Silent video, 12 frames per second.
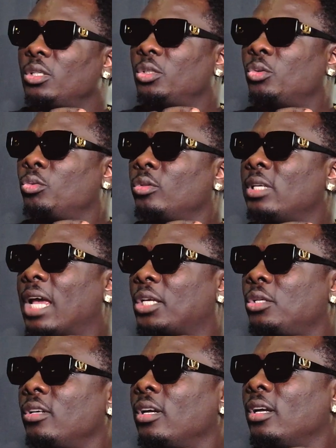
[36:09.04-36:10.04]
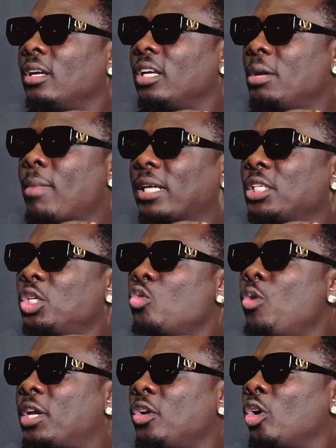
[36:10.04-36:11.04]
you like imagine you
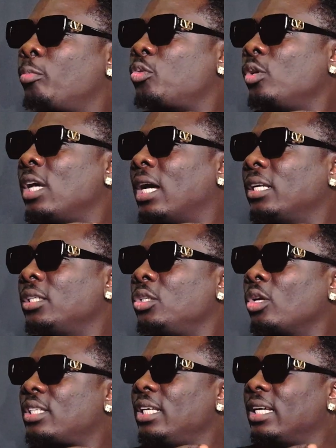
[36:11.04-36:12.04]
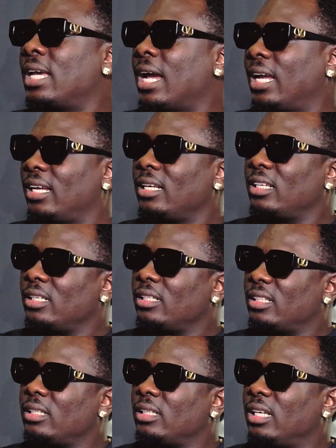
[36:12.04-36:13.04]
waking up today and just see a guy
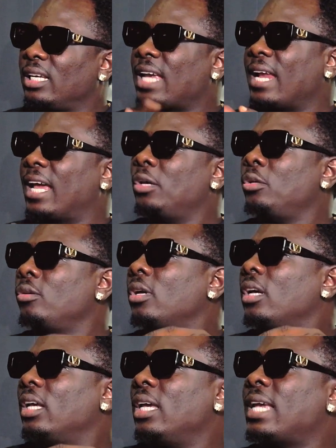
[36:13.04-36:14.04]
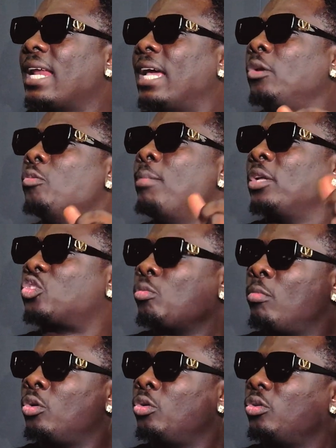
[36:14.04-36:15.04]
that you met
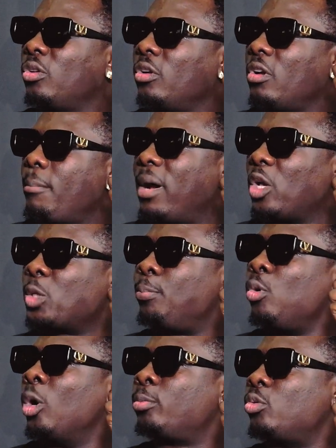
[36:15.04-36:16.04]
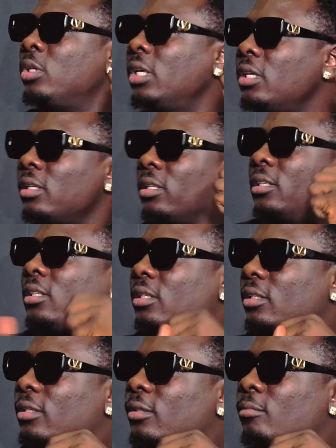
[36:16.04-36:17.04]
tomorrow might just blow up today,
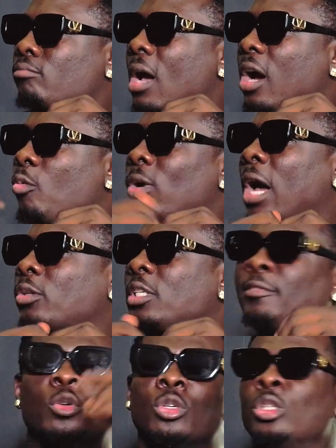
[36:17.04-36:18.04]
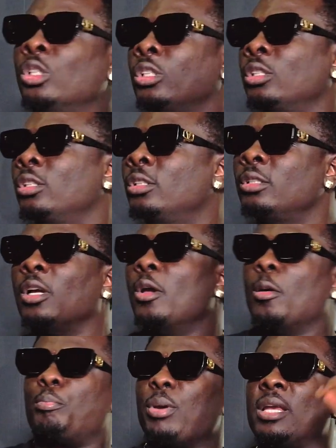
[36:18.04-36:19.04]
but without even
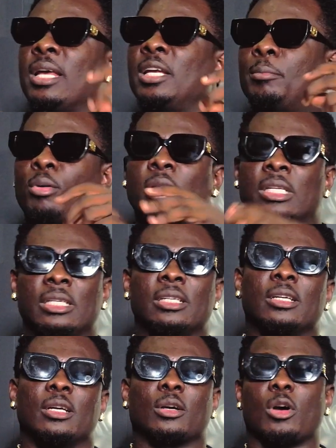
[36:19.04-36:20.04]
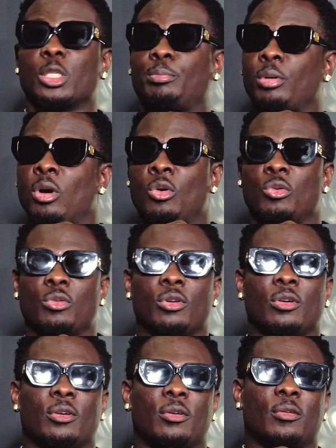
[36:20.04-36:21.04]
paying anybody. Because bro,
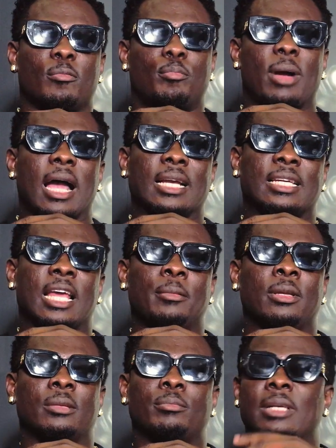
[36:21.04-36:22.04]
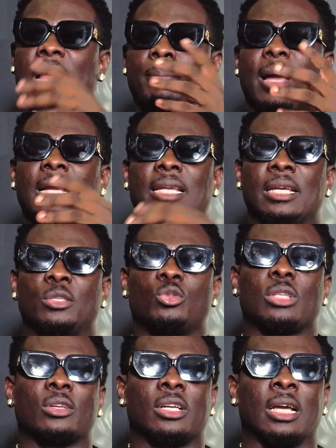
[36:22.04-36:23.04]
back then in
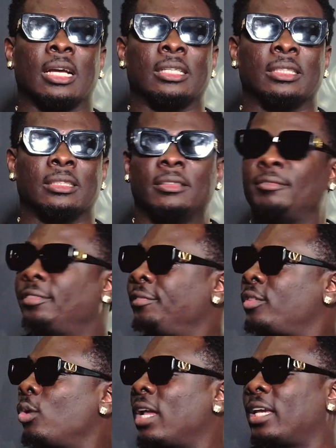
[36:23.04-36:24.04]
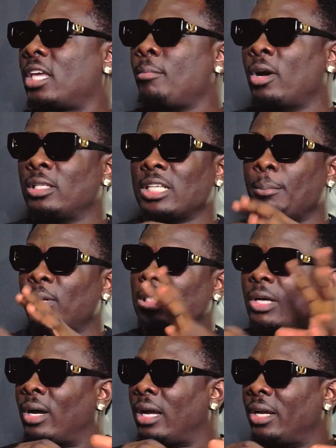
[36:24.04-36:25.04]
2015 when I came out, Champion
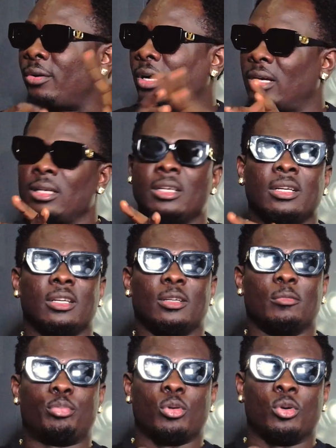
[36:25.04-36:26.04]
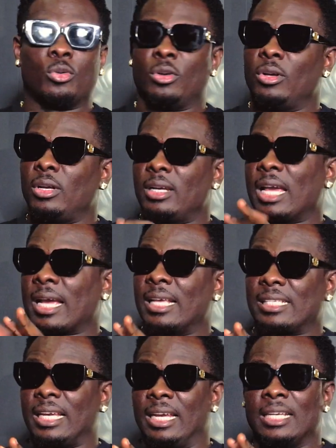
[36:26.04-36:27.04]
Shower era, bro, like I
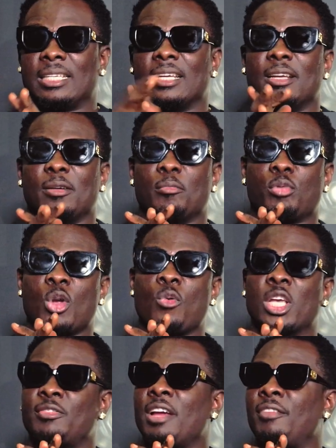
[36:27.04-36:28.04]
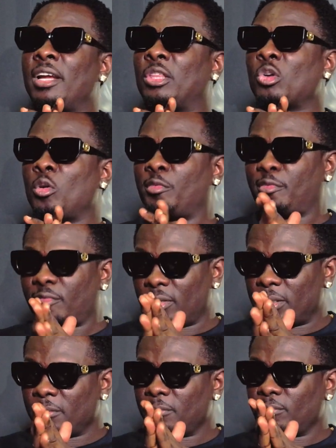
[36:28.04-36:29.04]
said, bro, it was very, very tough.
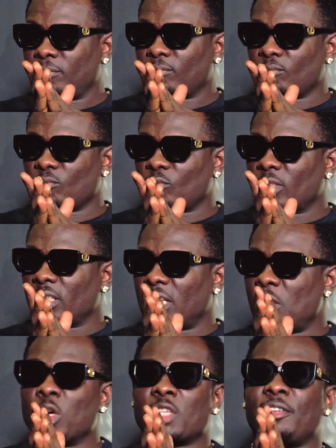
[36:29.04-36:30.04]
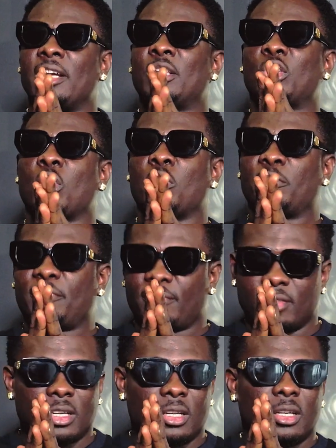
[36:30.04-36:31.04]
It was very tough
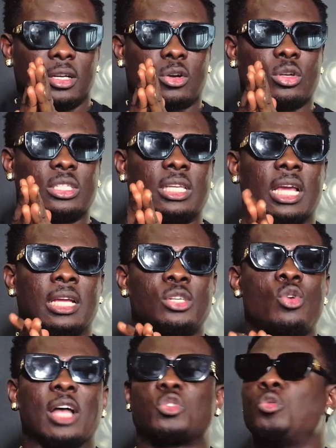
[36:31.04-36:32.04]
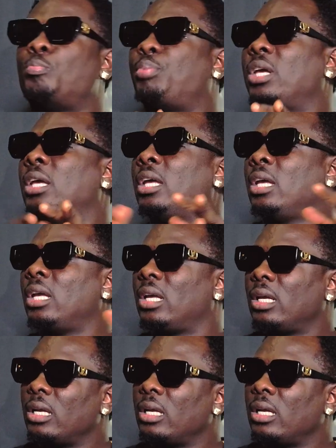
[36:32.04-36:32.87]
because then you had to pay